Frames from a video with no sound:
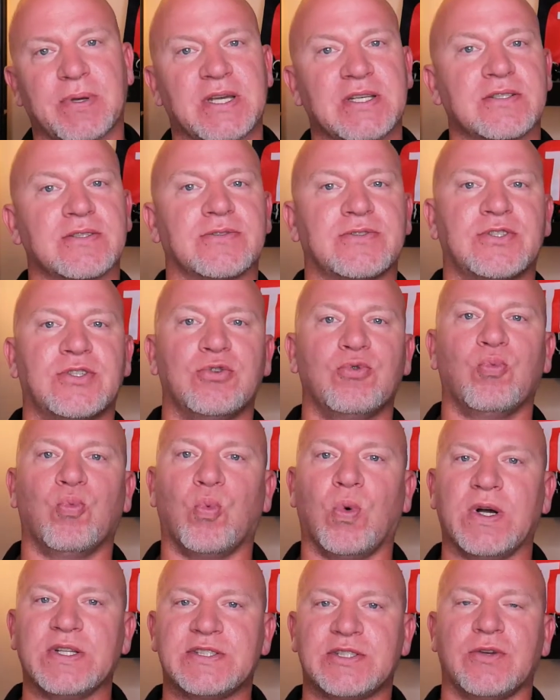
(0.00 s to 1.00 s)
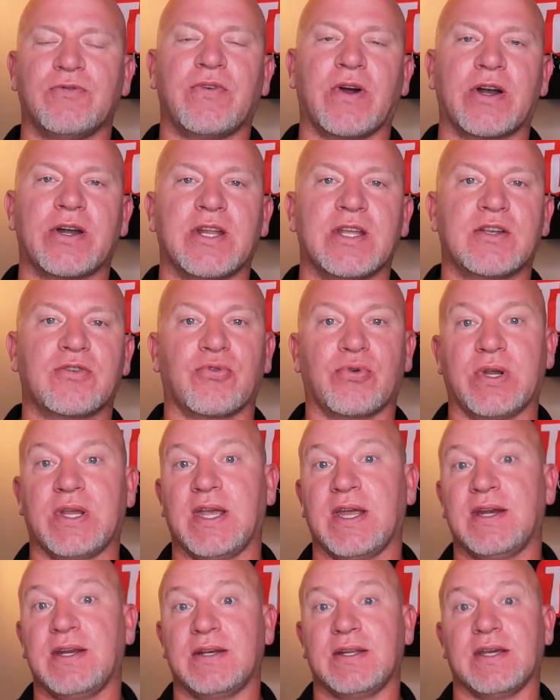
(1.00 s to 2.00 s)
Pixel to once you've already
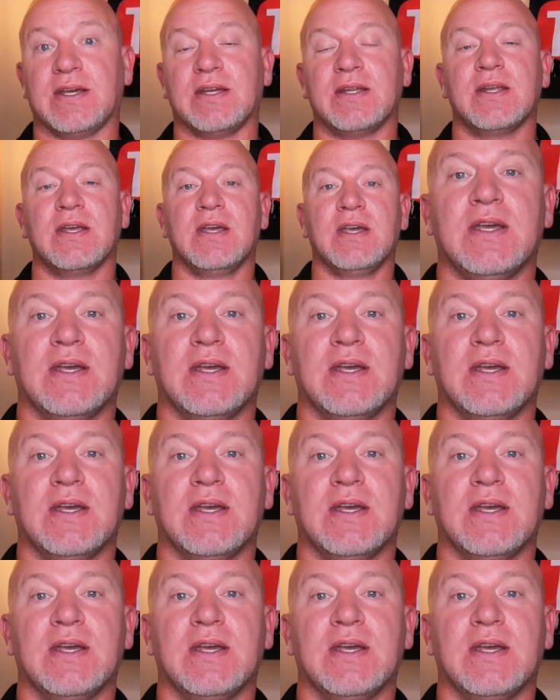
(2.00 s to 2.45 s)
created it.